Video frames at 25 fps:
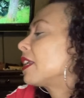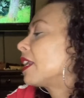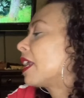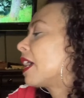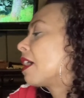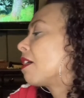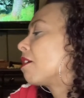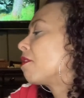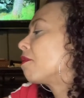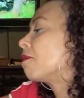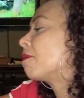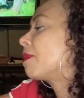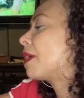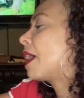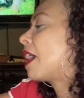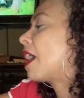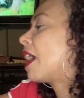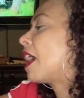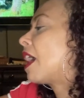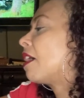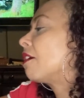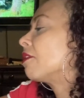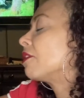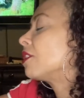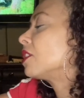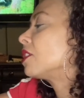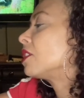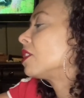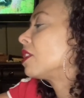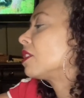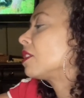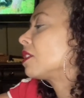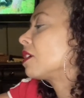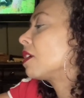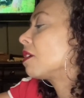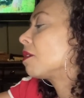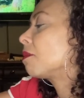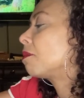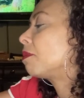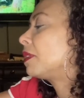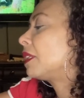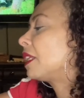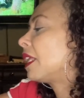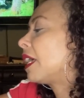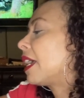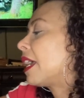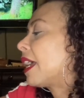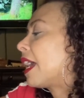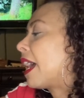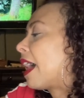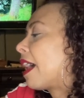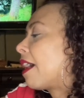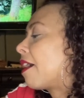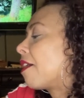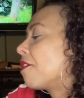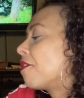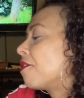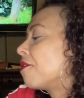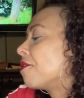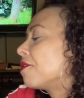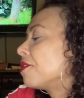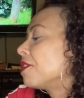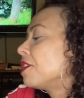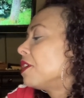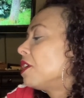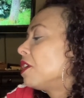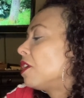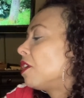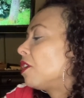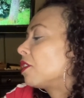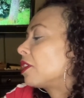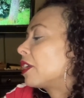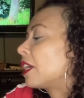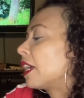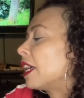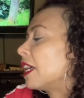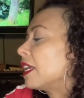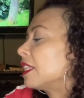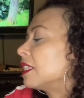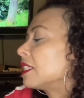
now about how this is going to play out Okay,